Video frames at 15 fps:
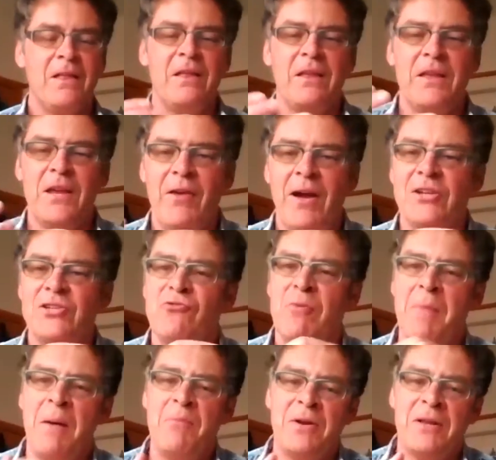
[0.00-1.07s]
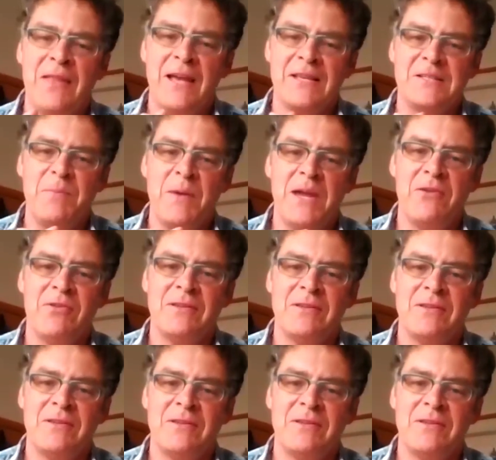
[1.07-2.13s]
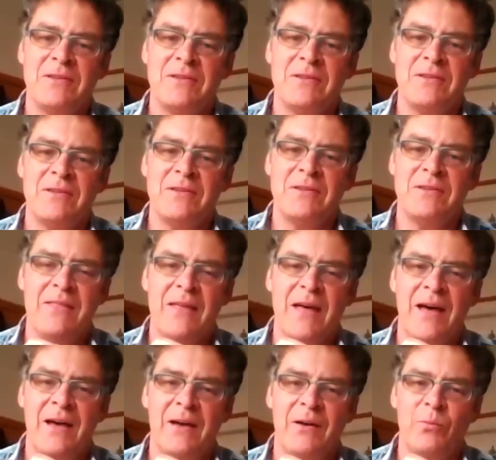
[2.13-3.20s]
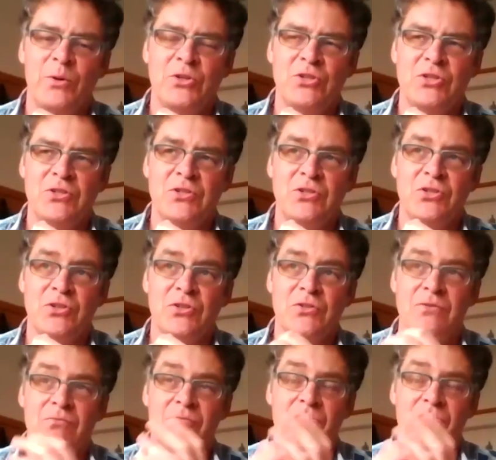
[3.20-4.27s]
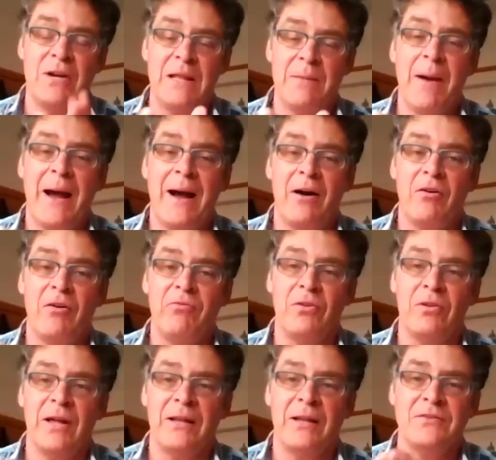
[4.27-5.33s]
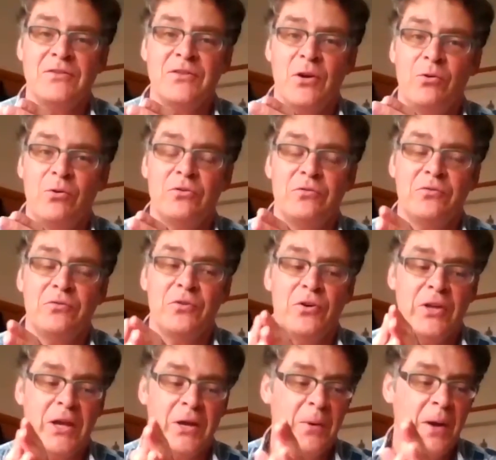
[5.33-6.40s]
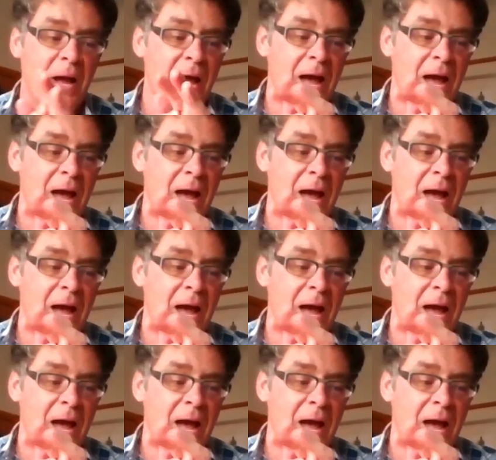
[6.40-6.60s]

You're actually remembering the experience of being there, which is just really powerful and so good for you.